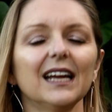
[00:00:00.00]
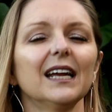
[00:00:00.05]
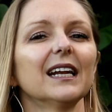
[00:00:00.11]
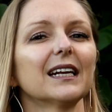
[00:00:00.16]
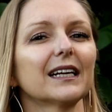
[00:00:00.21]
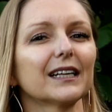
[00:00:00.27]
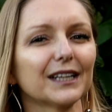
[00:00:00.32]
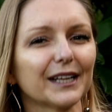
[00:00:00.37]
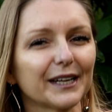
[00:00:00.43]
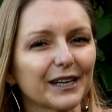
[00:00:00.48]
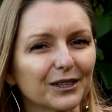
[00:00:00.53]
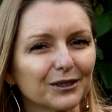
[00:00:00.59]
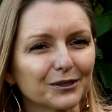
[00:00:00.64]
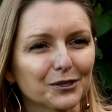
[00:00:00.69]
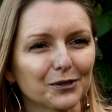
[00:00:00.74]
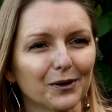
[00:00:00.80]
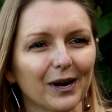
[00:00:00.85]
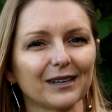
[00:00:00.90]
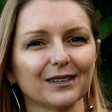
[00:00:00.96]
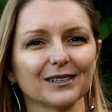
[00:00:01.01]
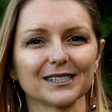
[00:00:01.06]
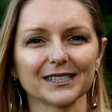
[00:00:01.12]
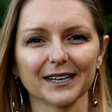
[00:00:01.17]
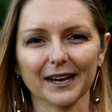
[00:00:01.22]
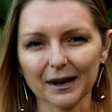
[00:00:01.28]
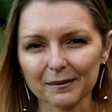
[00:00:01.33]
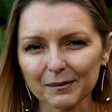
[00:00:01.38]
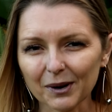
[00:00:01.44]
In clinical trials,
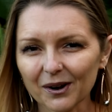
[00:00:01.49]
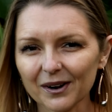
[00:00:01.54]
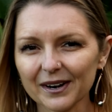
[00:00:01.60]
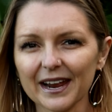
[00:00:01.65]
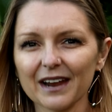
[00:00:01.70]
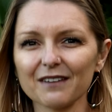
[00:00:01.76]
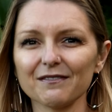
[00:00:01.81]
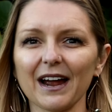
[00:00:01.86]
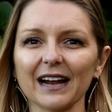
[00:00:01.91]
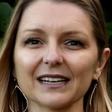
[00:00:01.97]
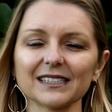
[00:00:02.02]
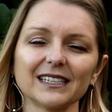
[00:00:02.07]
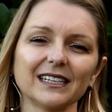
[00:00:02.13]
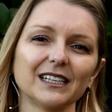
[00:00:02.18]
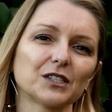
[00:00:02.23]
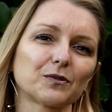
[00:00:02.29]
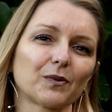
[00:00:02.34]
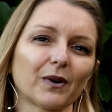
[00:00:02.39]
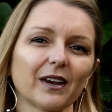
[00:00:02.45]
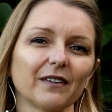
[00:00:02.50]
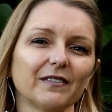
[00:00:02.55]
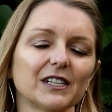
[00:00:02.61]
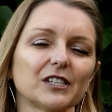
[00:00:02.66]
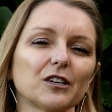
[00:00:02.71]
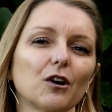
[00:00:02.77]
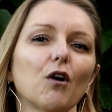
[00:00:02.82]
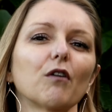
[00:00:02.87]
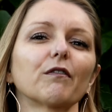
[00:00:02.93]
the mRNA vaccines were
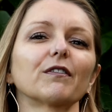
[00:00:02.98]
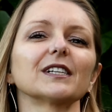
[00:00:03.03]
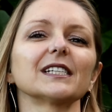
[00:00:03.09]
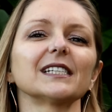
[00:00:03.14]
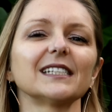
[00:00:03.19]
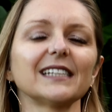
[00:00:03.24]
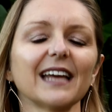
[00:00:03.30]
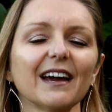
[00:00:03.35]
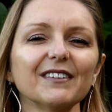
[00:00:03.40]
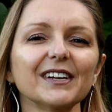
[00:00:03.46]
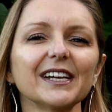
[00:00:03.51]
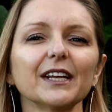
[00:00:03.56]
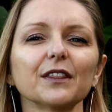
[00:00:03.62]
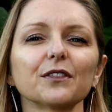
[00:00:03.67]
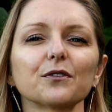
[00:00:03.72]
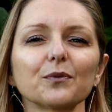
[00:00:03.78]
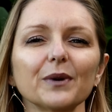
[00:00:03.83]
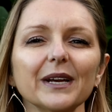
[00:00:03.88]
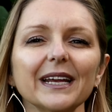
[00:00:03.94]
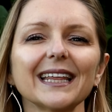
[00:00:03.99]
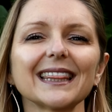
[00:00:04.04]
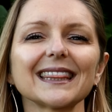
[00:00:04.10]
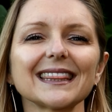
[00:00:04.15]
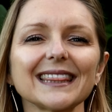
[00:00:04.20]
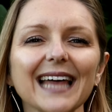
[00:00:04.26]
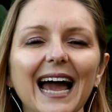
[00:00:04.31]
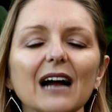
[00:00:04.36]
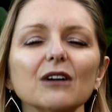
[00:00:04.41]
given to over
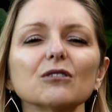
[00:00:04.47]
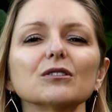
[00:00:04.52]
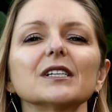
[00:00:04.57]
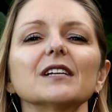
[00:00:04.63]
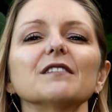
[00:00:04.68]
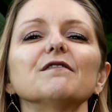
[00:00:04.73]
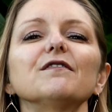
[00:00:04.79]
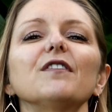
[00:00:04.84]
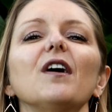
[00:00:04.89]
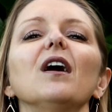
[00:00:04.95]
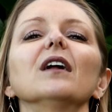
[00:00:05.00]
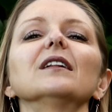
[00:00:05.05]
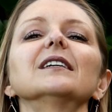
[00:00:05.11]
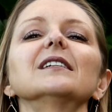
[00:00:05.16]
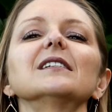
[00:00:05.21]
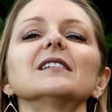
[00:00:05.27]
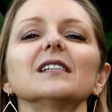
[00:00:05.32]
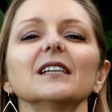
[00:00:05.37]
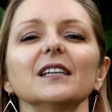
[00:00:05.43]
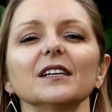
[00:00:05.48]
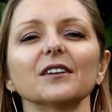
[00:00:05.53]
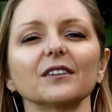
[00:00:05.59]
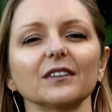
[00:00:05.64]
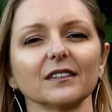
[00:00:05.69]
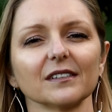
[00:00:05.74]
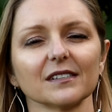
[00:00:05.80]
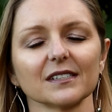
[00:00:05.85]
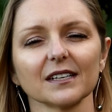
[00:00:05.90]
73,000
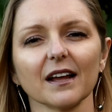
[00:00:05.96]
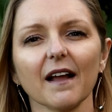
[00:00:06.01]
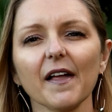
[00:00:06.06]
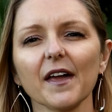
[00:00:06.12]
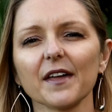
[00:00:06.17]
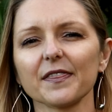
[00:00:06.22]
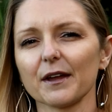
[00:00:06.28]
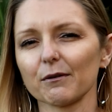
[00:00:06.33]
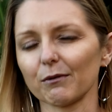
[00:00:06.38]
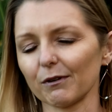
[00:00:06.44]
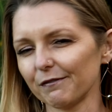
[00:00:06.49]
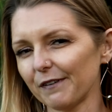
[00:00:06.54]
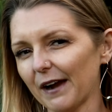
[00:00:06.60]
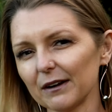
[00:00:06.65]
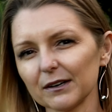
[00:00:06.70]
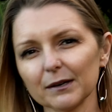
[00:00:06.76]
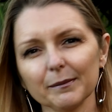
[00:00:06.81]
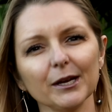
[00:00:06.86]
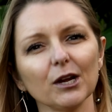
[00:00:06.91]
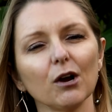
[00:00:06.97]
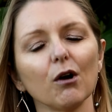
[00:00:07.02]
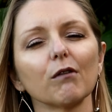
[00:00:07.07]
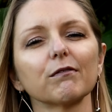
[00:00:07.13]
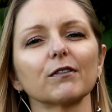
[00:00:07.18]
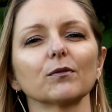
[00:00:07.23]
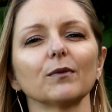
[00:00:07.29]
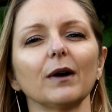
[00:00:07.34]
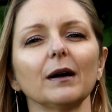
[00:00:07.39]
volunteers. They were found to be
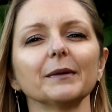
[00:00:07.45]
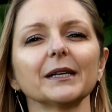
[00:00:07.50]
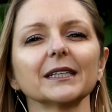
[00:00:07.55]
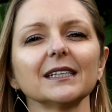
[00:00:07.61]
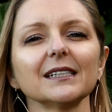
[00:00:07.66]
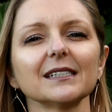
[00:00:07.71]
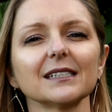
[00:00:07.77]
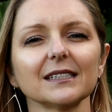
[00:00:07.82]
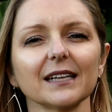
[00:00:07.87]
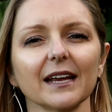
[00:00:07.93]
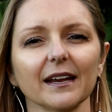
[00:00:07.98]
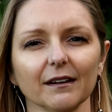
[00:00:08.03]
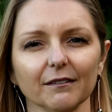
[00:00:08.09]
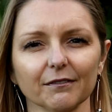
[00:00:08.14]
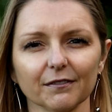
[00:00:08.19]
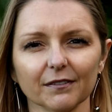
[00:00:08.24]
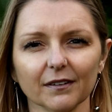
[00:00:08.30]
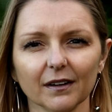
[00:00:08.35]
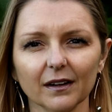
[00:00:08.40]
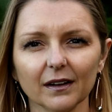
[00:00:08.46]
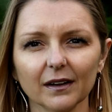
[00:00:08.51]
overwhelmingly safe.